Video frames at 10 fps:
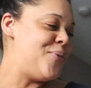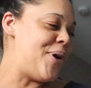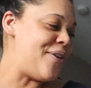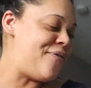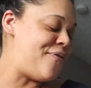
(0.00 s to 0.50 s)

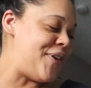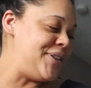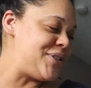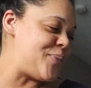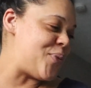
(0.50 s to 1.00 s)
What a
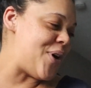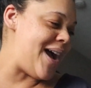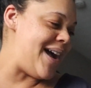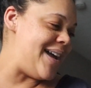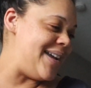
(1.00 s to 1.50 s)
fun
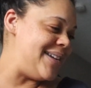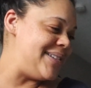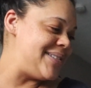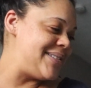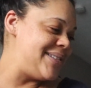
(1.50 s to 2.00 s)

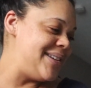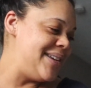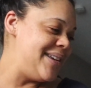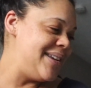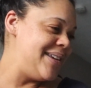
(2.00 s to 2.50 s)
surprise.
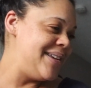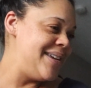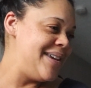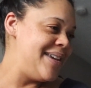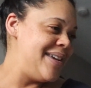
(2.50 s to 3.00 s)

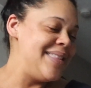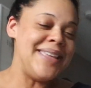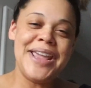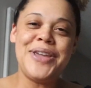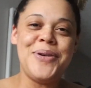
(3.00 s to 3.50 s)

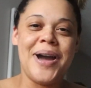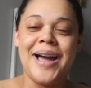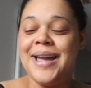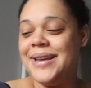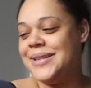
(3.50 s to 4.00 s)
Thank you
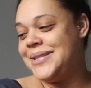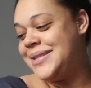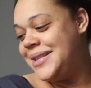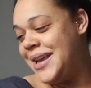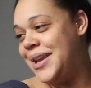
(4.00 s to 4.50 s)
guys.
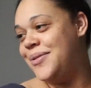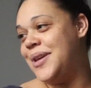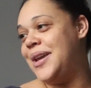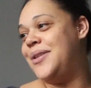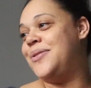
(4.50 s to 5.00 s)
Thank you,
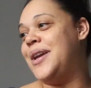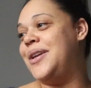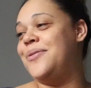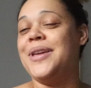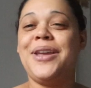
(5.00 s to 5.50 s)
thank you,
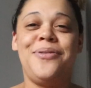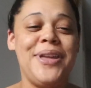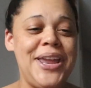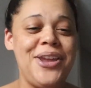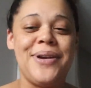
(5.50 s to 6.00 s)
thank you, thank you,
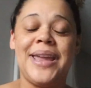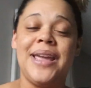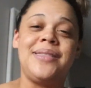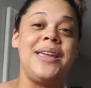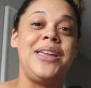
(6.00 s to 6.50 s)
thank you. I
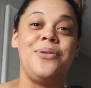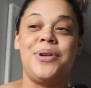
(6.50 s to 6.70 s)
can't thank you